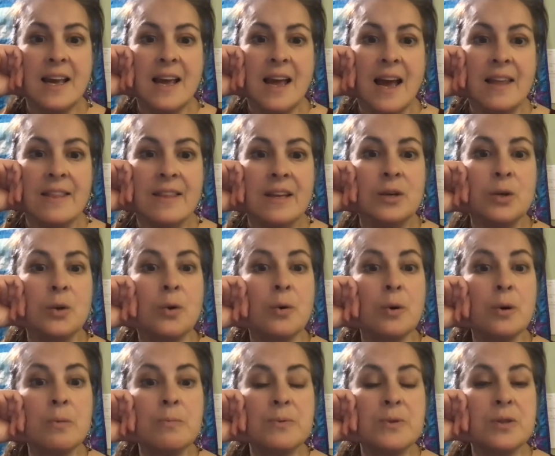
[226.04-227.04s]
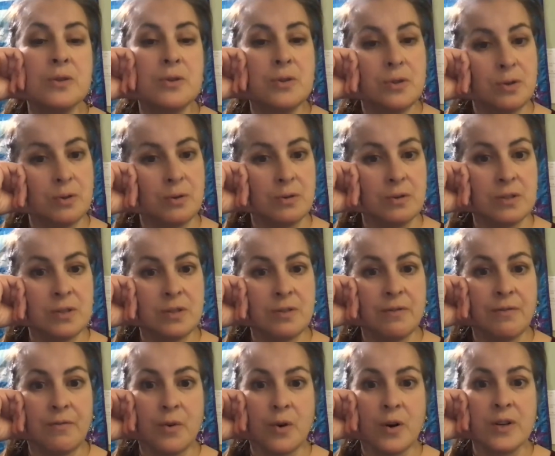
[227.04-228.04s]
and then groups students
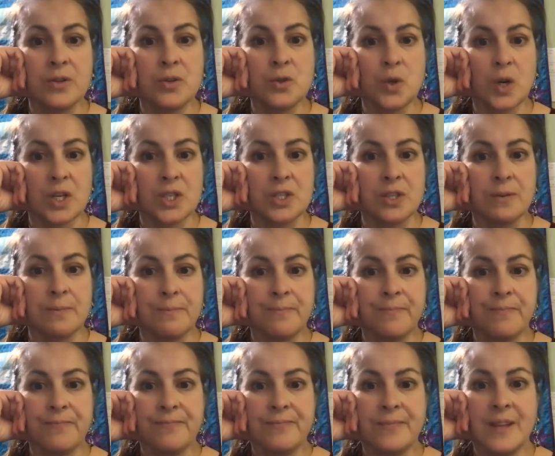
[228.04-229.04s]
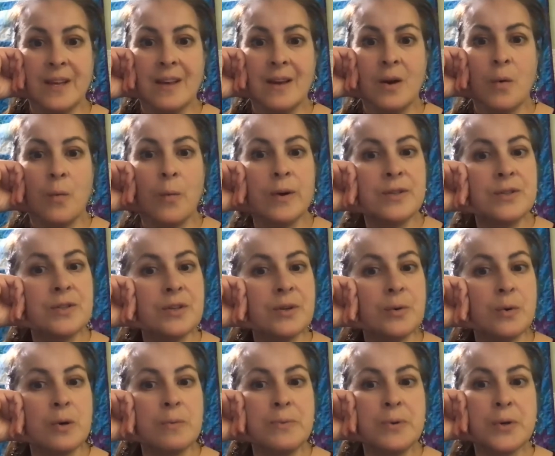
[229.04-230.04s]
for instruction. Once the
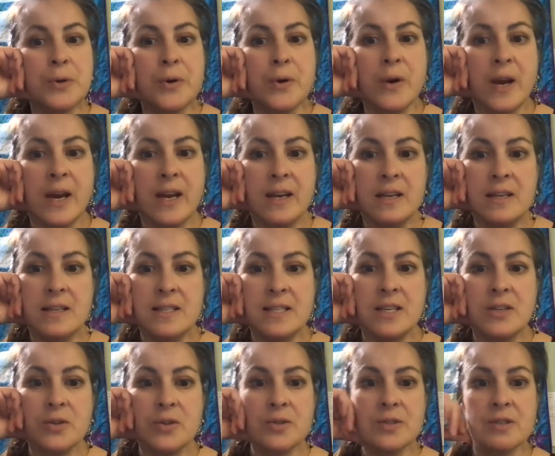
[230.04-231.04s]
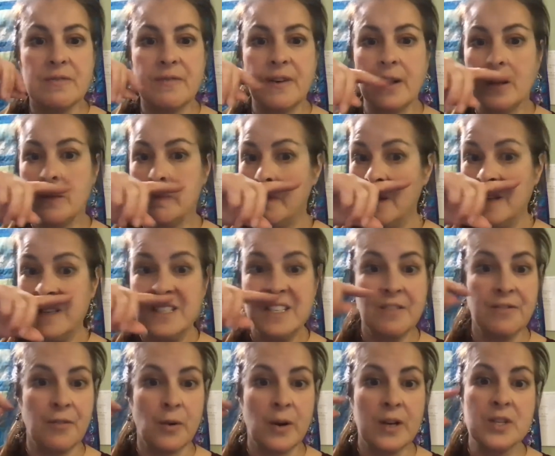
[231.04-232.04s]
groups are created, teachers develop
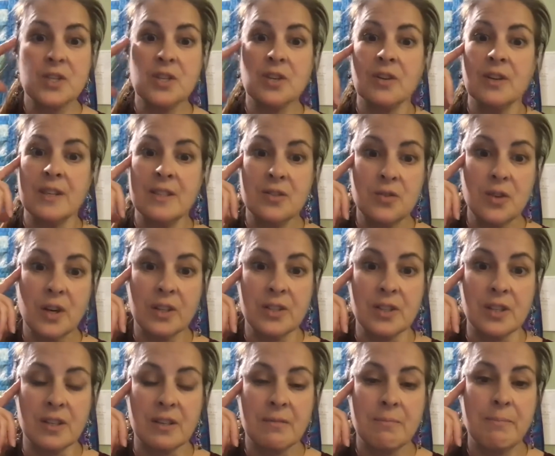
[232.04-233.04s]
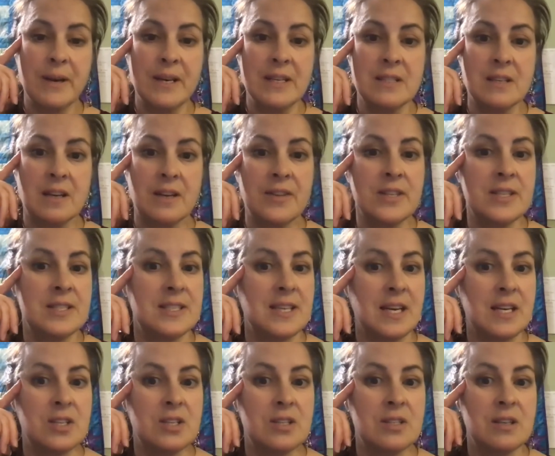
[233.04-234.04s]
differential instruction based on the
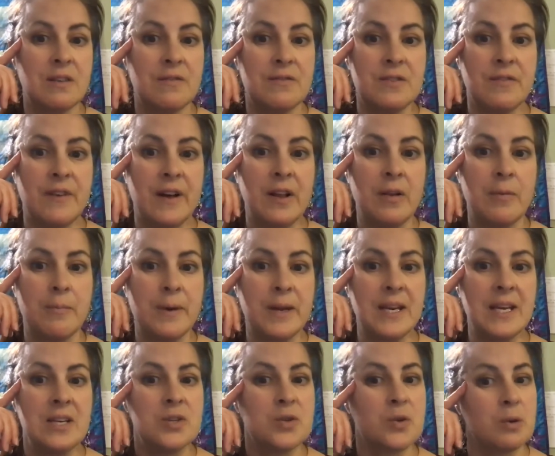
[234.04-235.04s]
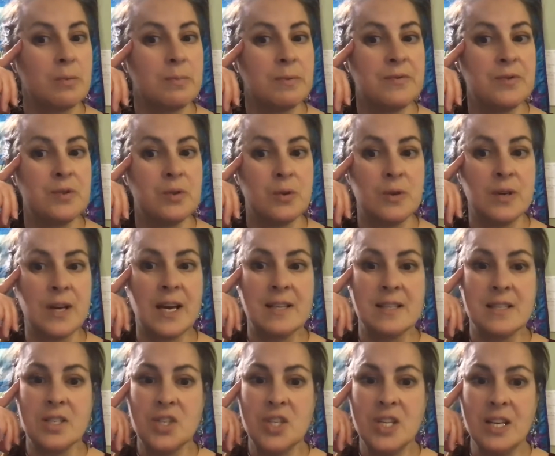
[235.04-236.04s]
stages of development each group of student has
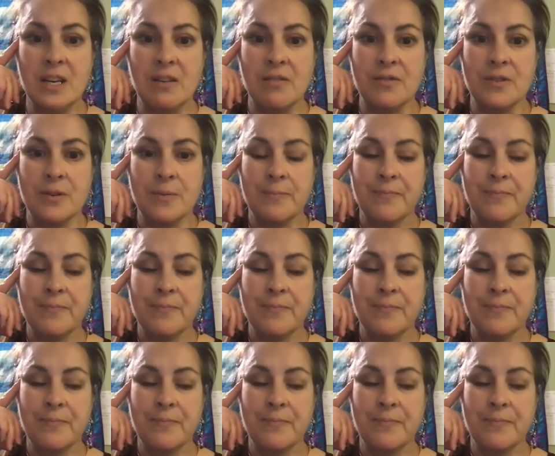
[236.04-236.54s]
achieved.